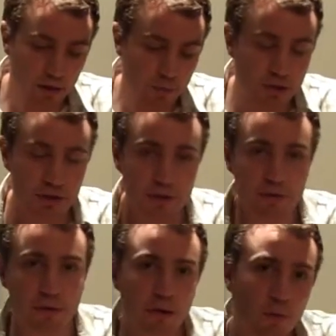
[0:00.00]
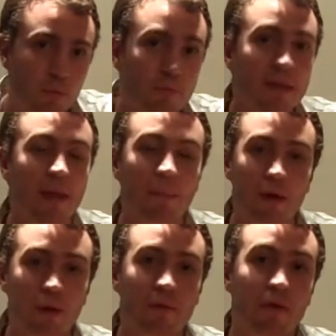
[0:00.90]
which is would be
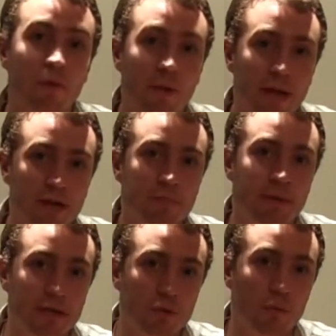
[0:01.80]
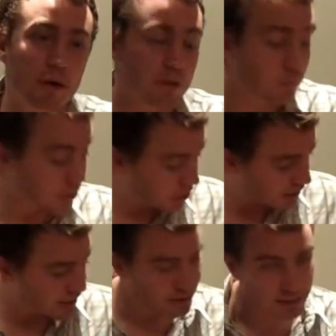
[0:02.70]
typical of a grenache based wine, which
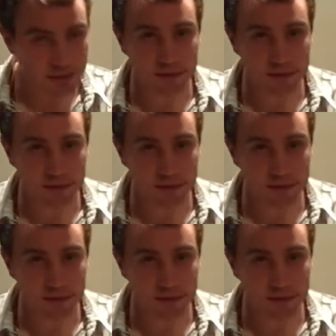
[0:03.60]
this is.